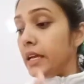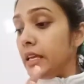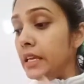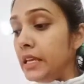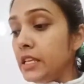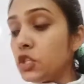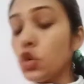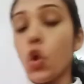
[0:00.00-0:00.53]

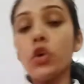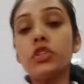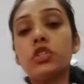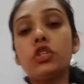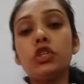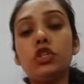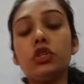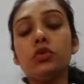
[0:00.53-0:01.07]
each
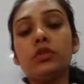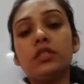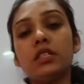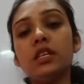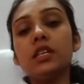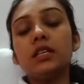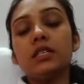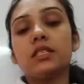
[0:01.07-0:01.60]

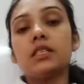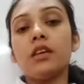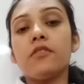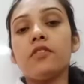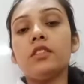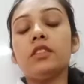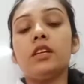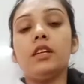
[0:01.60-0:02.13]
constituency is
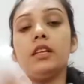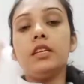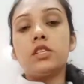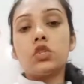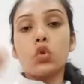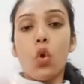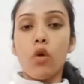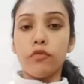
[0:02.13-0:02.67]
given the
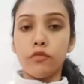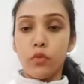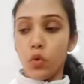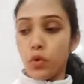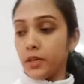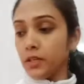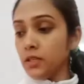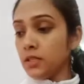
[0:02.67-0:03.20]
list of
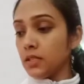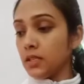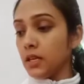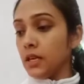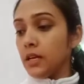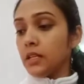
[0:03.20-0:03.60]
voters,